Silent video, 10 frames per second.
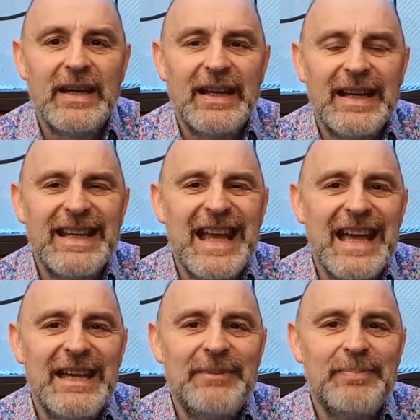And I
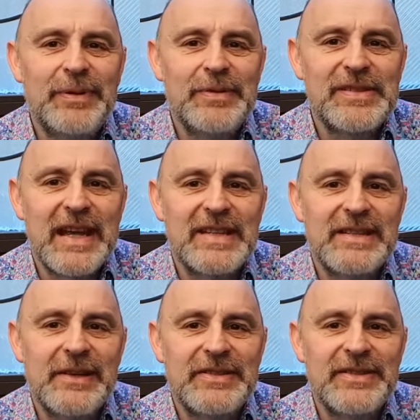can process
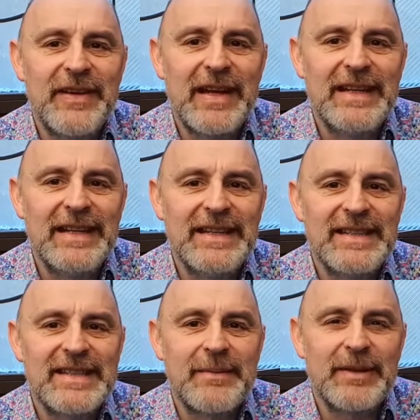lots of
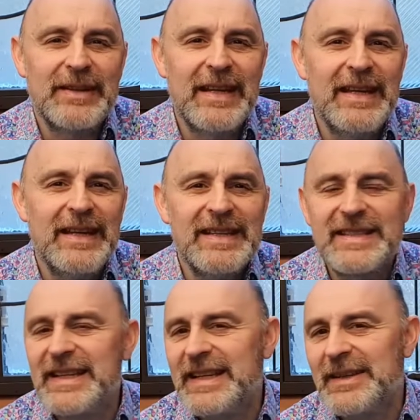ideas
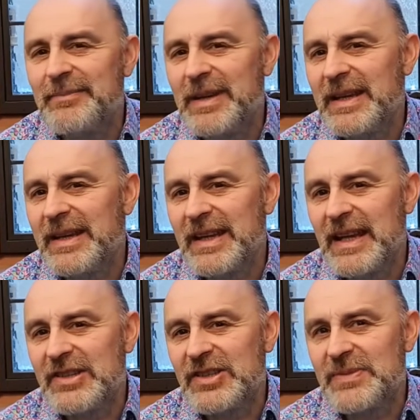simultaneously and make
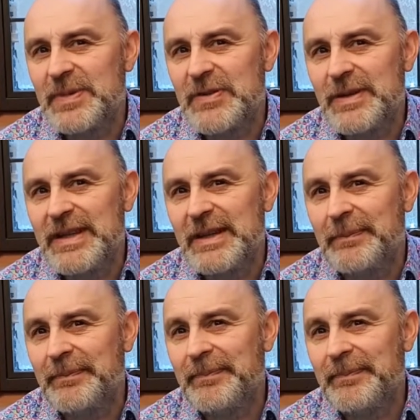connections between them.